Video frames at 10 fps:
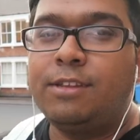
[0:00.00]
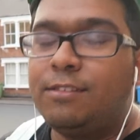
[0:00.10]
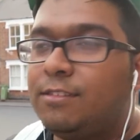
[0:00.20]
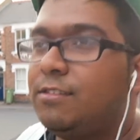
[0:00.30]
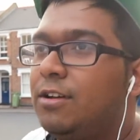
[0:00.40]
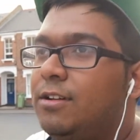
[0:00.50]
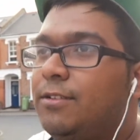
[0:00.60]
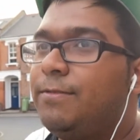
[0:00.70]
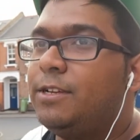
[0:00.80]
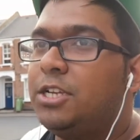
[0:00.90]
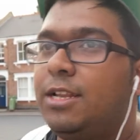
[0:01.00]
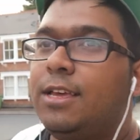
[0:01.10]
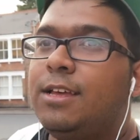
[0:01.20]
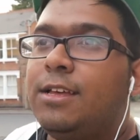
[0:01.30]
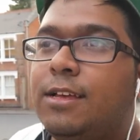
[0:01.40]
it doesn't start
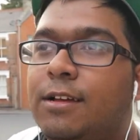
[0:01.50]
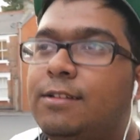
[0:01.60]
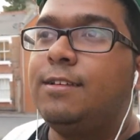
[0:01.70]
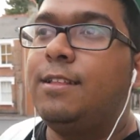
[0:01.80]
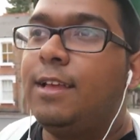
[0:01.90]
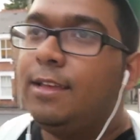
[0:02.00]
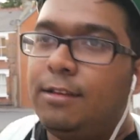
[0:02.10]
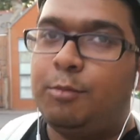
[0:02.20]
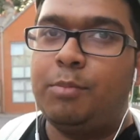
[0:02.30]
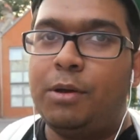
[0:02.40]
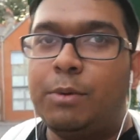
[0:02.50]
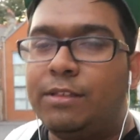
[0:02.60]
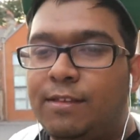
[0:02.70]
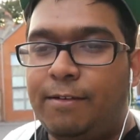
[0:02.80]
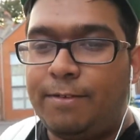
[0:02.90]
officially until eight, but
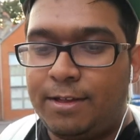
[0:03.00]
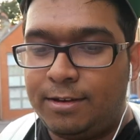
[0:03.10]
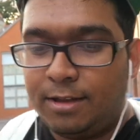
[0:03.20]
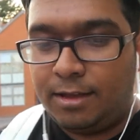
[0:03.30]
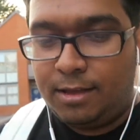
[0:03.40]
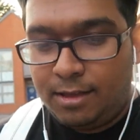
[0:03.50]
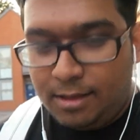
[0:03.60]
once I find it,